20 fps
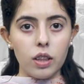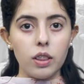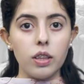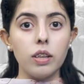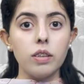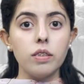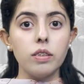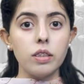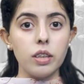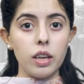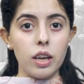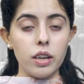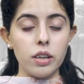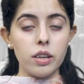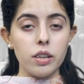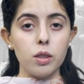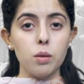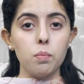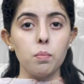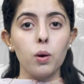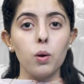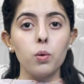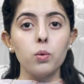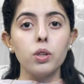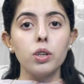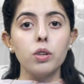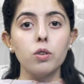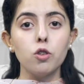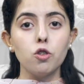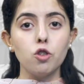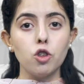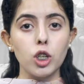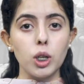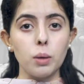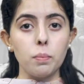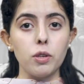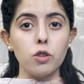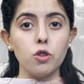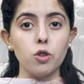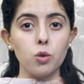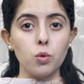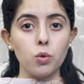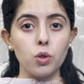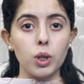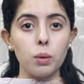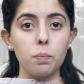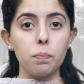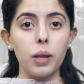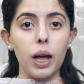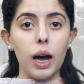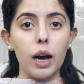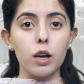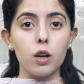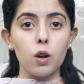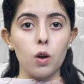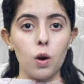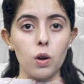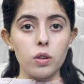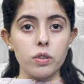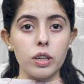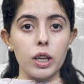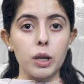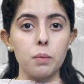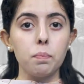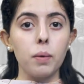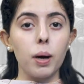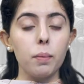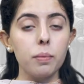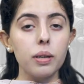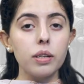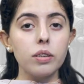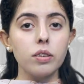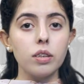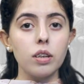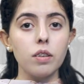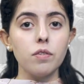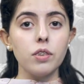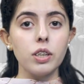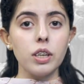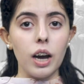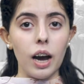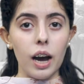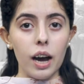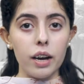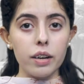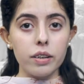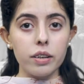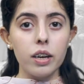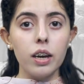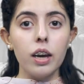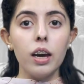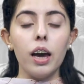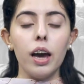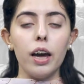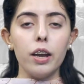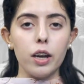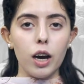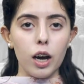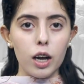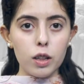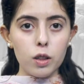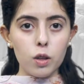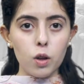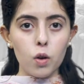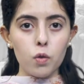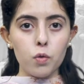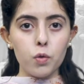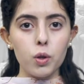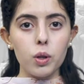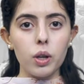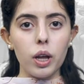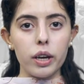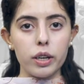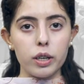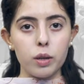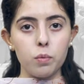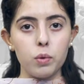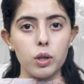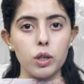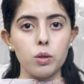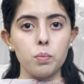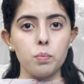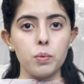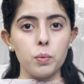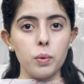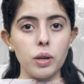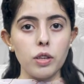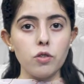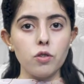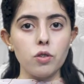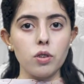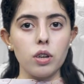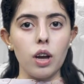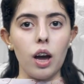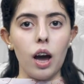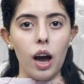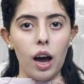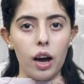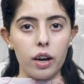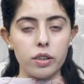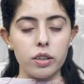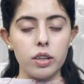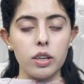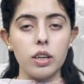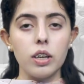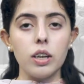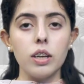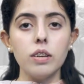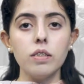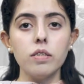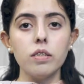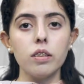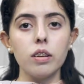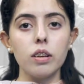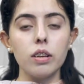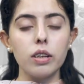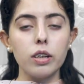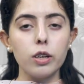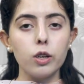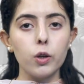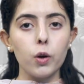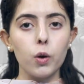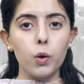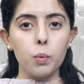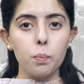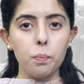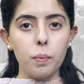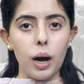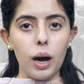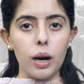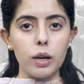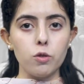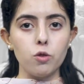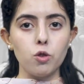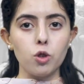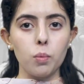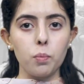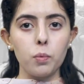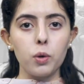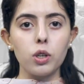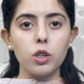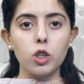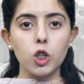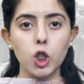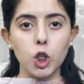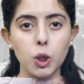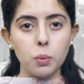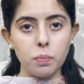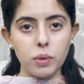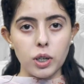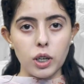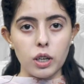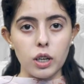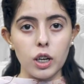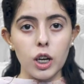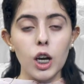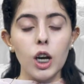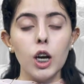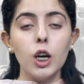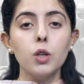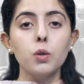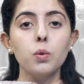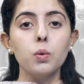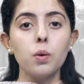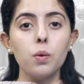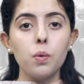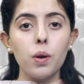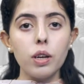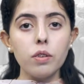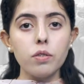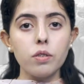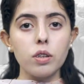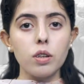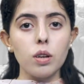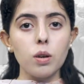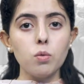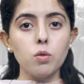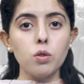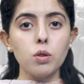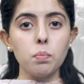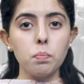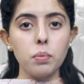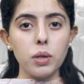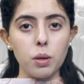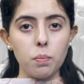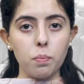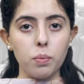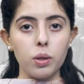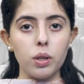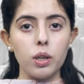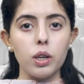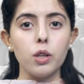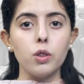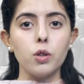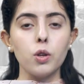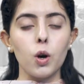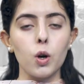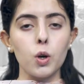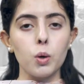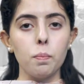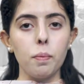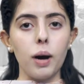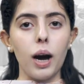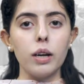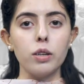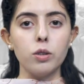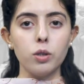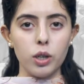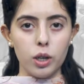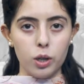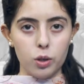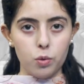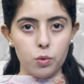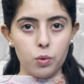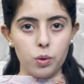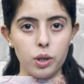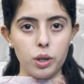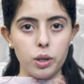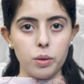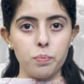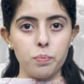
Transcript: They said the Modi regime is using black laws like Public Safety Act and Unlawful Activities Prevention Act in Indian illegally occupied Jammu and Kashmir to arrest innocent people in the occupied territory.